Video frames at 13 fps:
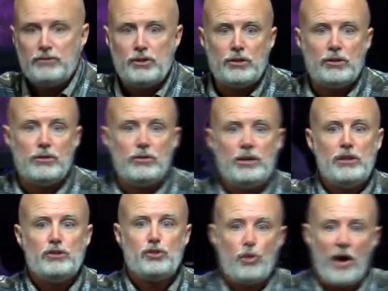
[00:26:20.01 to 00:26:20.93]
to
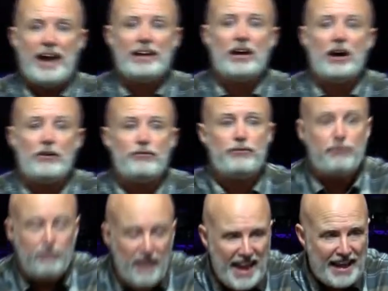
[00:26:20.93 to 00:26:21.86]
try to
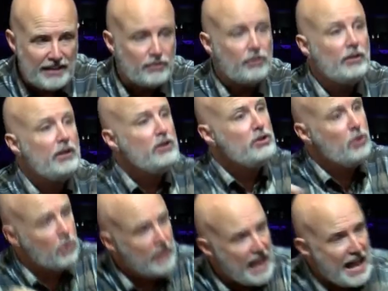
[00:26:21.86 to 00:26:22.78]
affect
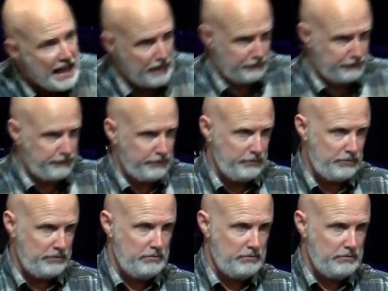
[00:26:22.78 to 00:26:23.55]
your life.